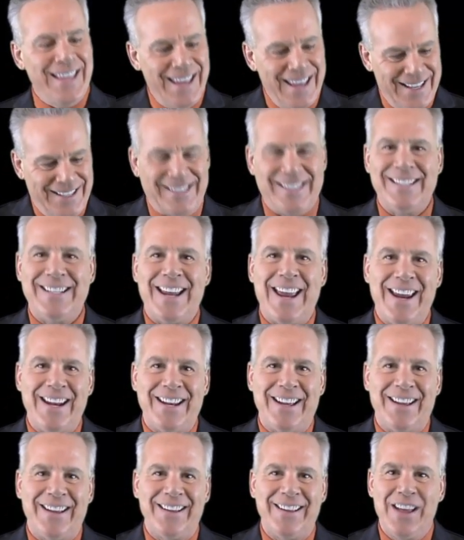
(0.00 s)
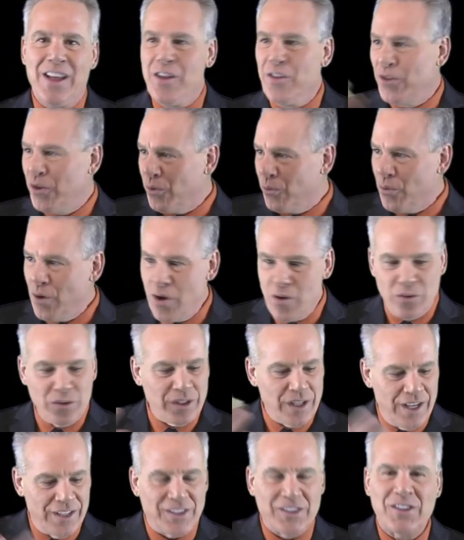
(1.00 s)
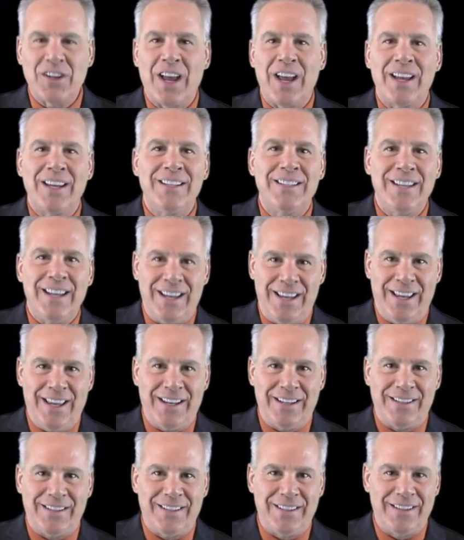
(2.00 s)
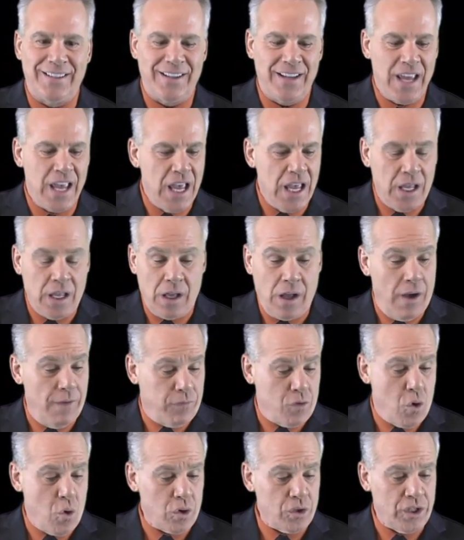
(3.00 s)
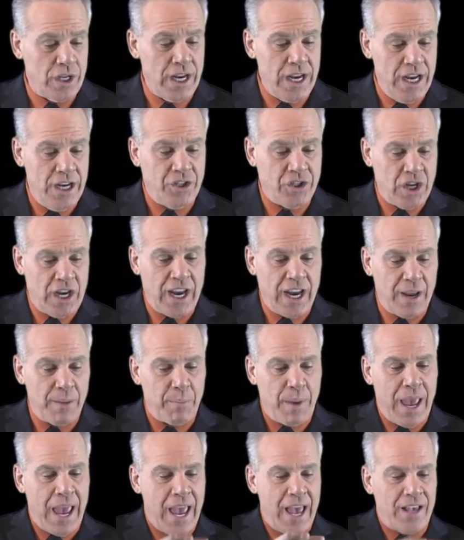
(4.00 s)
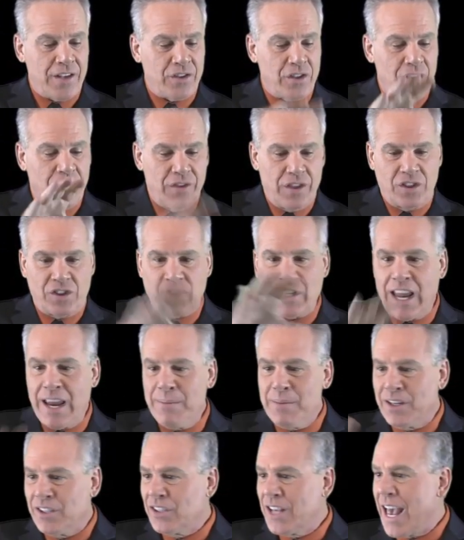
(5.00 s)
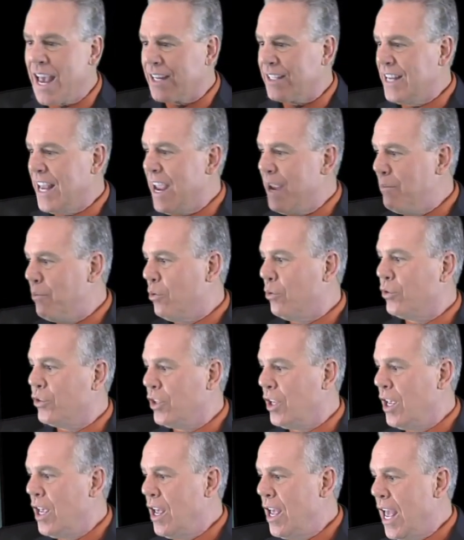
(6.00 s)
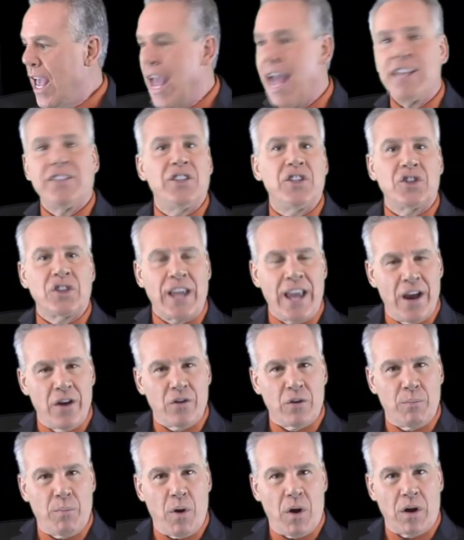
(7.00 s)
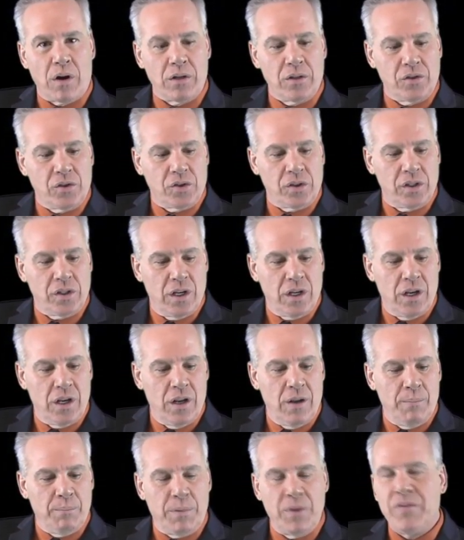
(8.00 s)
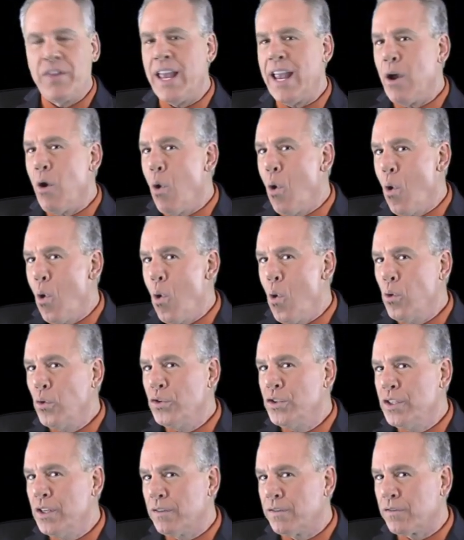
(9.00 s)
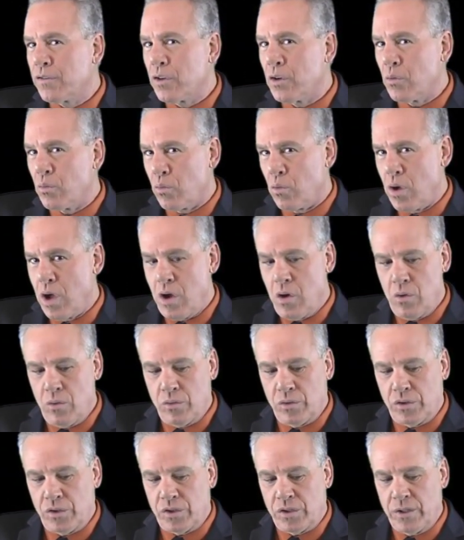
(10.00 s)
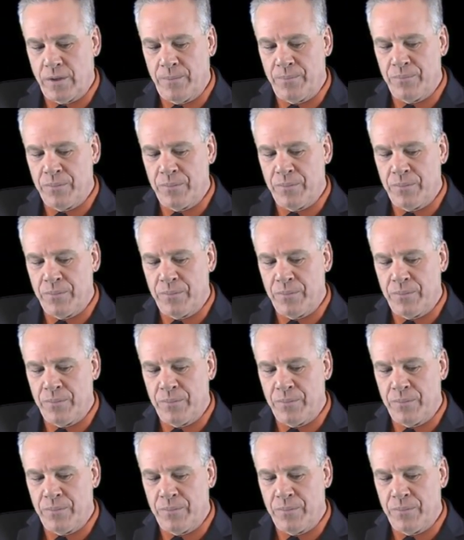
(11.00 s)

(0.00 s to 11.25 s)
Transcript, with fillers: its data, the rows assigned to it. Of course, each amp has the same exact tables as its counterparts, but they hold different rows.